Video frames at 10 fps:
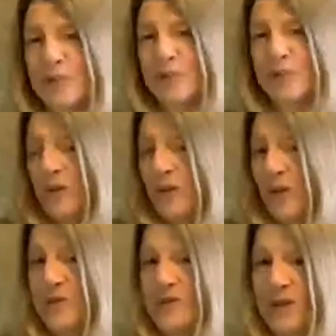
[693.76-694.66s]
There was nothing,
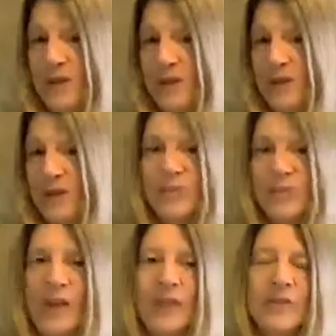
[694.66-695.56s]
there was no
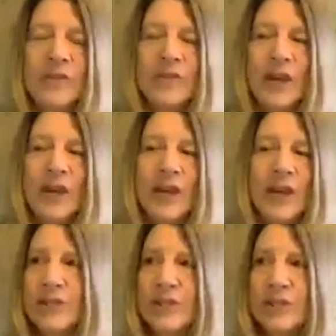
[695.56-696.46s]
sales angle
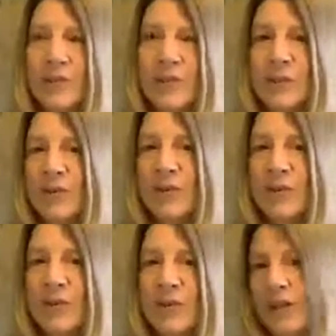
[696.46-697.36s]
to that at all. It was
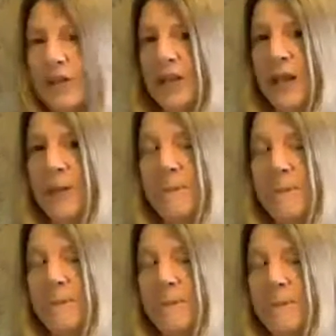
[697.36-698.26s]
just trying to share
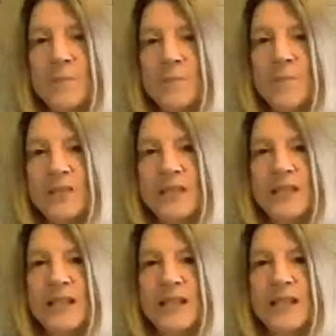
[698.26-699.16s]

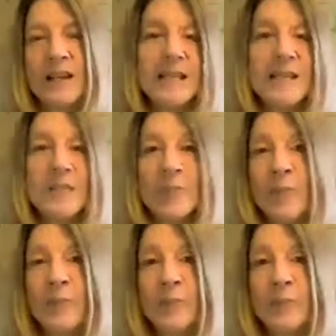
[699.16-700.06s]
interesting ideas with
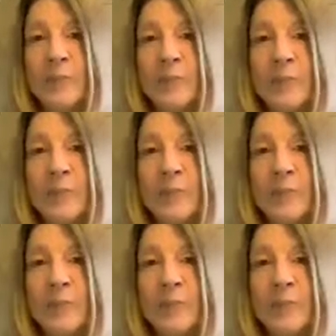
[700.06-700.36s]
people.